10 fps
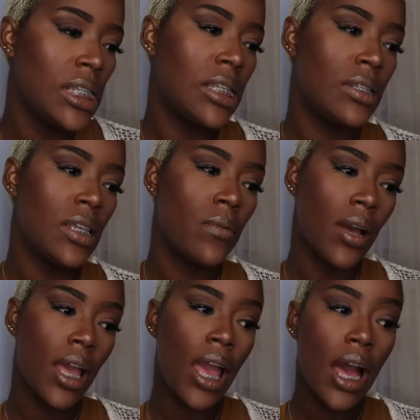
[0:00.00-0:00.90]
So
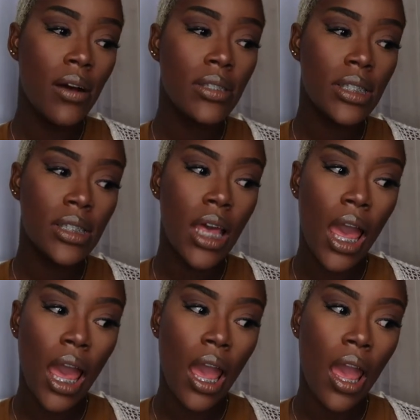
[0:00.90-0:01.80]
someone else
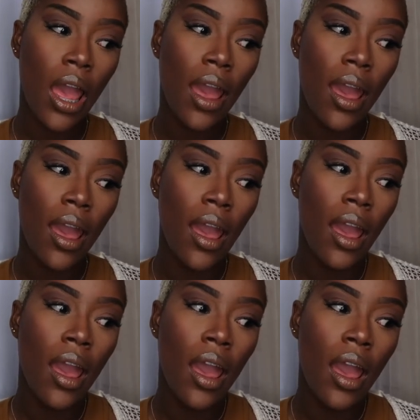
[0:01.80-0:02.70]
said,
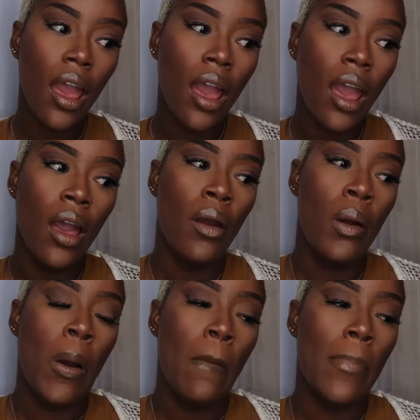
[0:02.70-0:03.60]

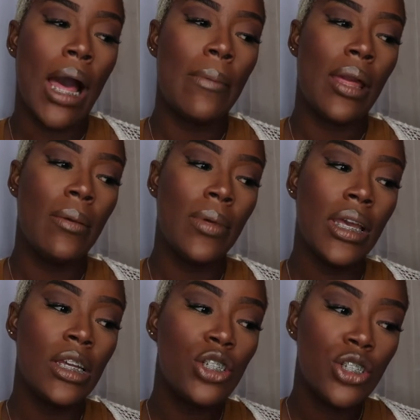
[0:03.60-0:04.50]
my
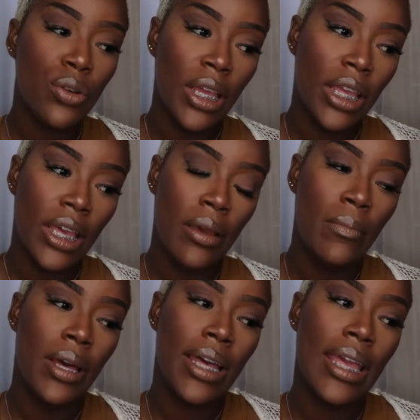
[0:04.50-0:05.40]
baby is
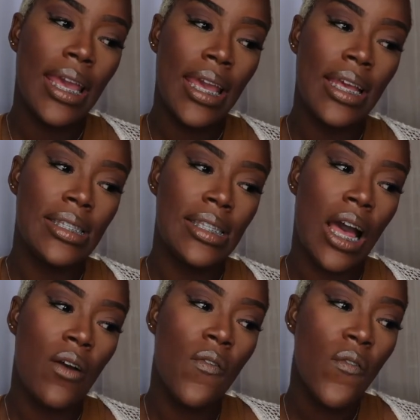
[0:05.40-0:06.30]
drinking but he is
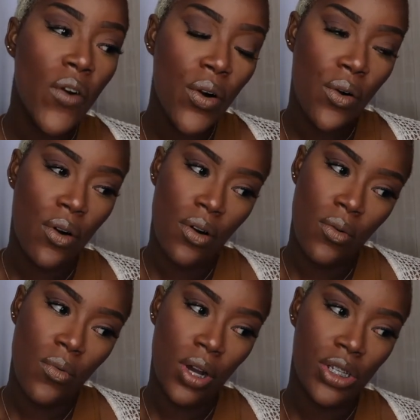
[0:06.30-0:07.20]
not full
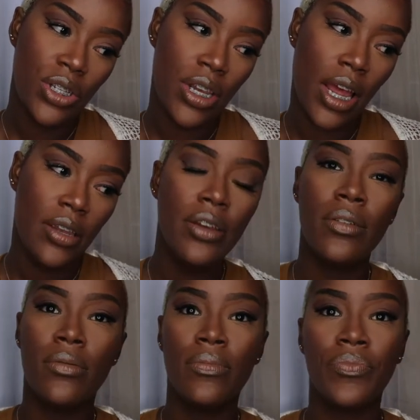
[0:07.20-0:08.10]
what should i
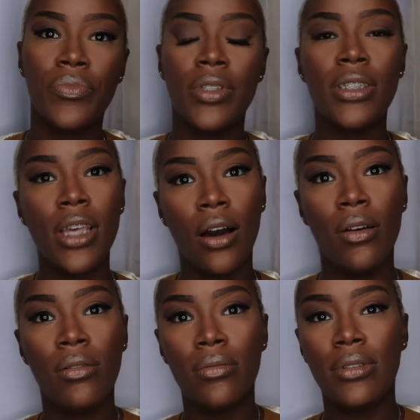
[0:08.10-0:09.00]
do
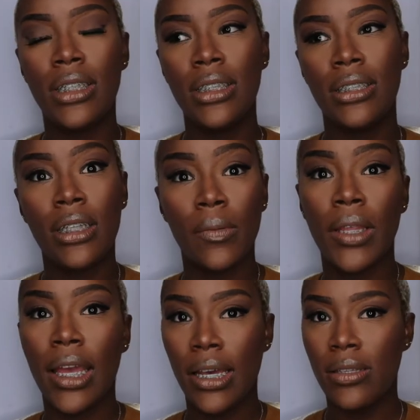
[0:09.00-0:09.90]
so this is
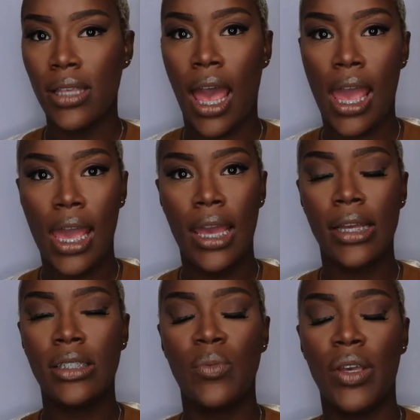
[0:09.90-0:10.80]
something else i had
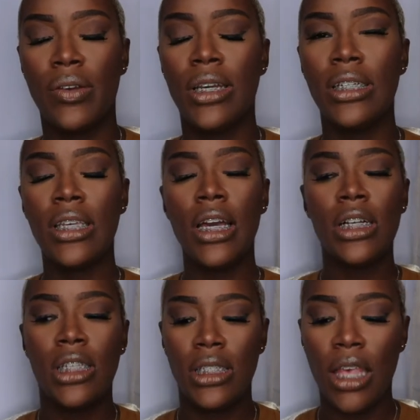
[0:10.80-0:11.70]
experienced
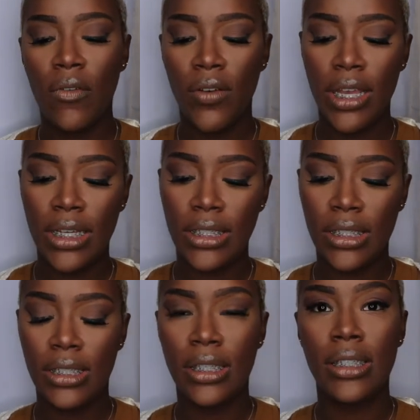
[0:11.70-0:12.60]
so say for
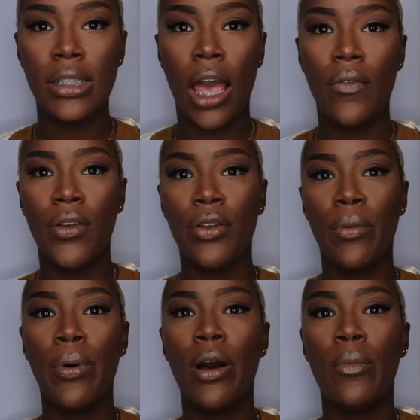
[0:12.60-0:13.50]
instance it's time for you to
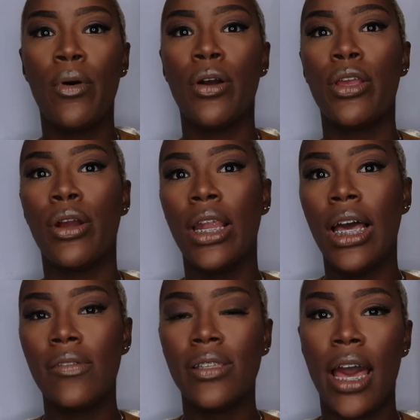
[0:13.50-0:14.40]
pump on your
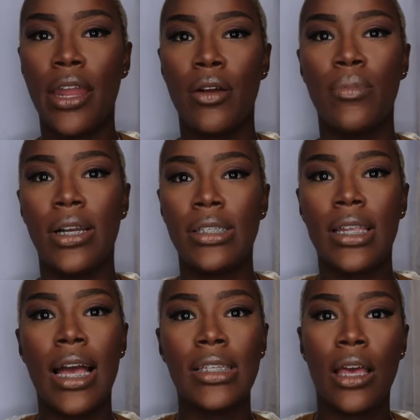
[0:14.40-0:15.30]
left side of your breast
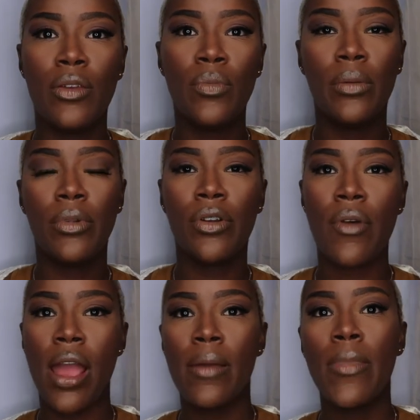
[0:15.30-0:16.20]
last time you pumped on the
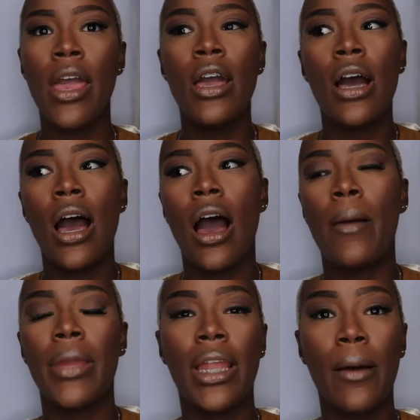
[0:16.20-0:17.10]
right i
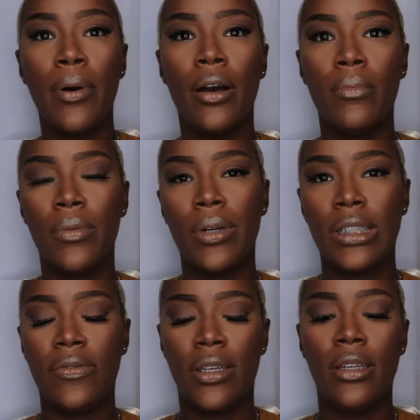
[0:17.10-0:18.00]
mean not pump but
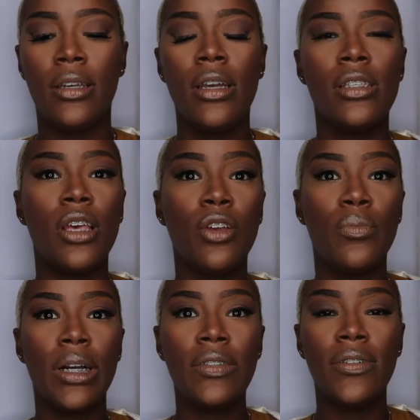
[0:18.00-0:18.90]
breastfeed so you
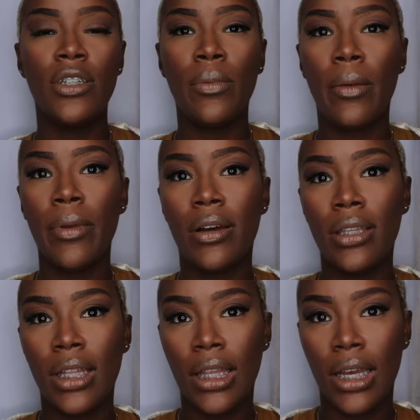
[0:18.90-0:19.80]
breastfeed your baby
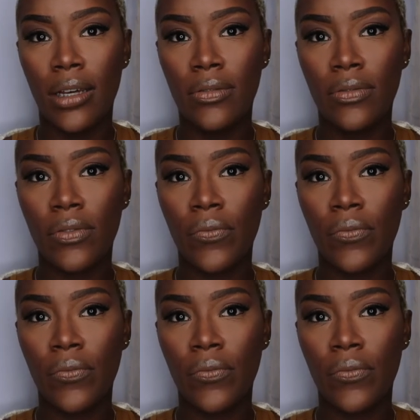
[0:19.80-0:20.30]
on the left